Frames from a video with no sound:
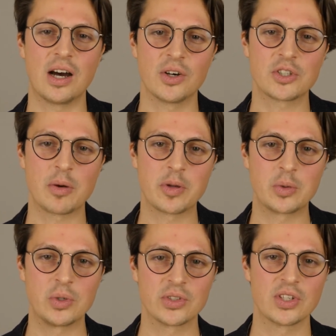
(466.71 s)
Our
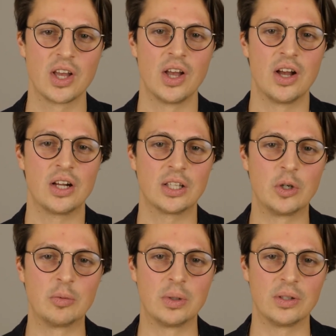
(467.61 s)
topic was
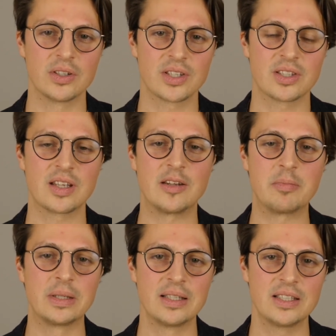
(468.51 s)
global
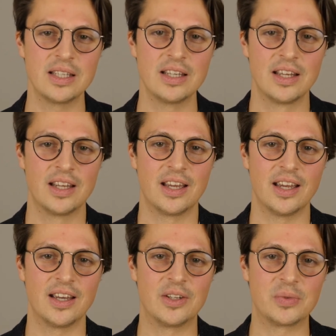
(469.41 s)
sustainability,
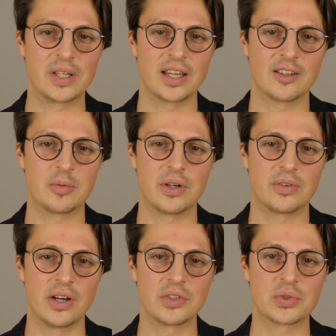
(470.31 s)
and we got
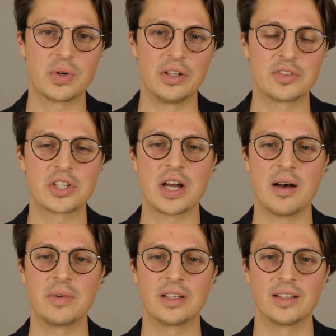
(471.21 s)
around 12
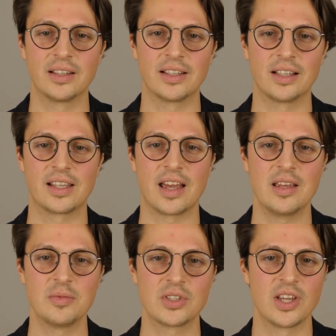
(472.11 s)
charming little
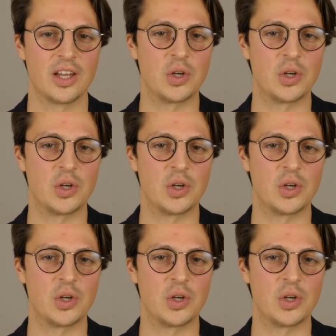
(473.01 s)
games.